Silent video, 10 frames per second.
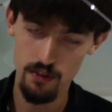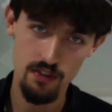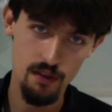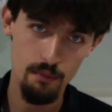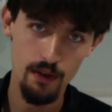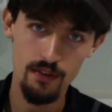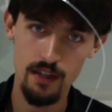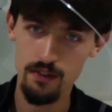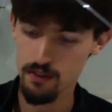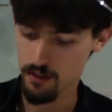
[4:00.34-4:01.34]
the same pound
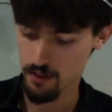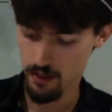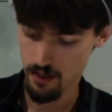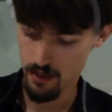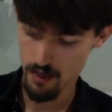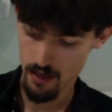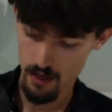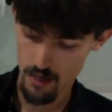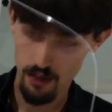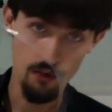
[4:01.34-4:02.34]
test.
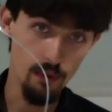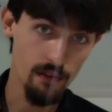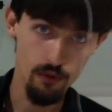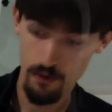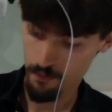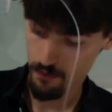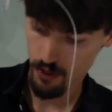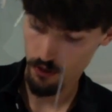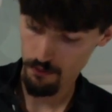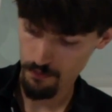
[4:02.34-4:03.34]
You're ready for it.
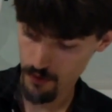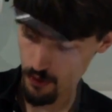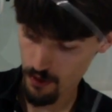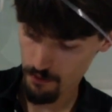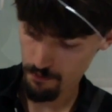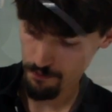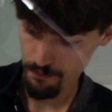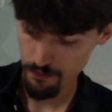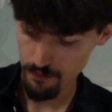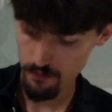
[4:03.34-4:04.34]
So, okay.
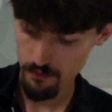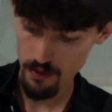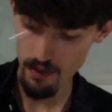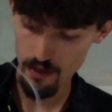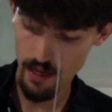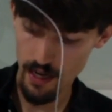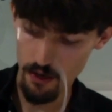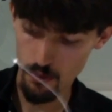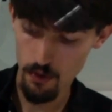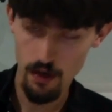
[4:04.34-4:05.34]

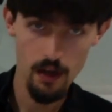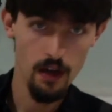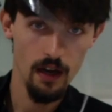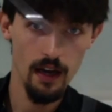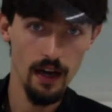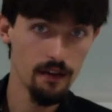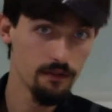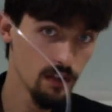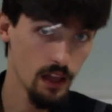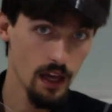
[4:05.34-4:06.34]
Now I
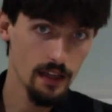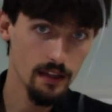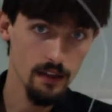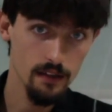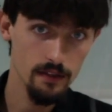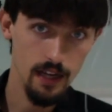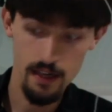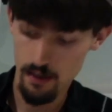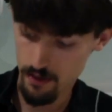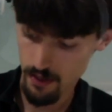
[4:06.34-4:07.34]
have the line
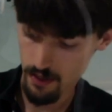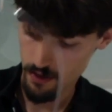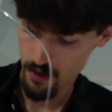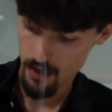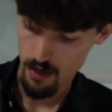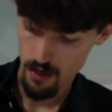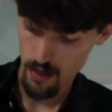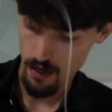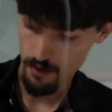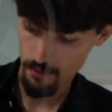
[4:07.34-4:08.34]
tied on there.
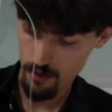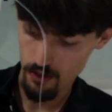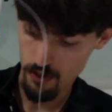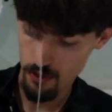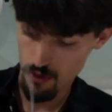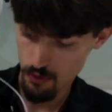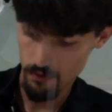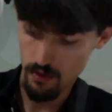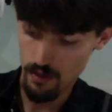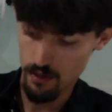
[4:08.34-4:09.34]
I'm going to
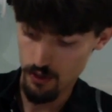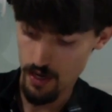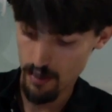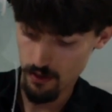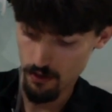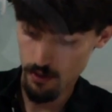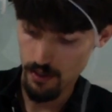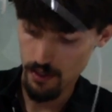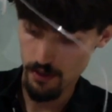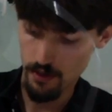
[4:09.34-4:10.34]
drag a little bit
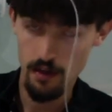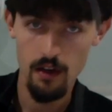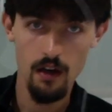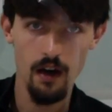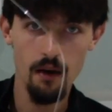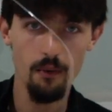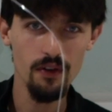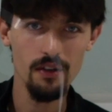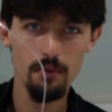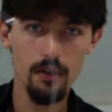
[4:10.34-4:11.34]
in there. I'm only
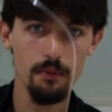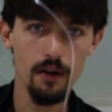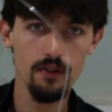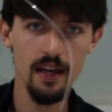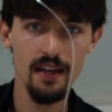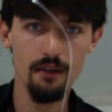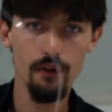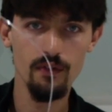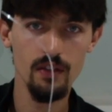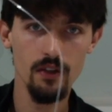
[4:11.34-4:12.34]
going to put about 10 to
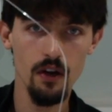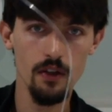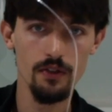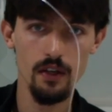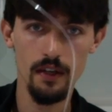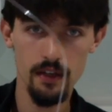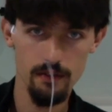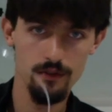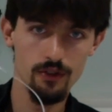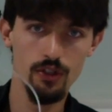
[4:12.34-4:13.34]
15 yards on
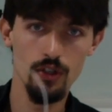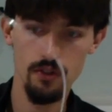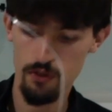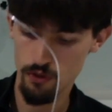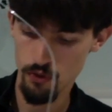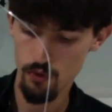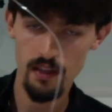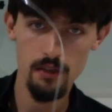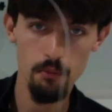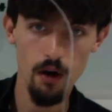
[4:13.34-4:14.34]
here. It's just to
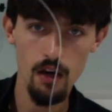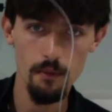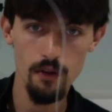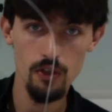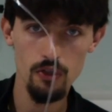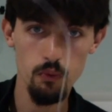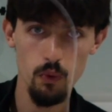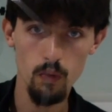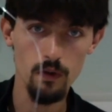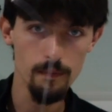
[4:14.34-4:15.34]
get the bottom of the
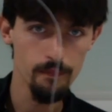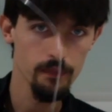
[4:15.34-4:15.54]
spool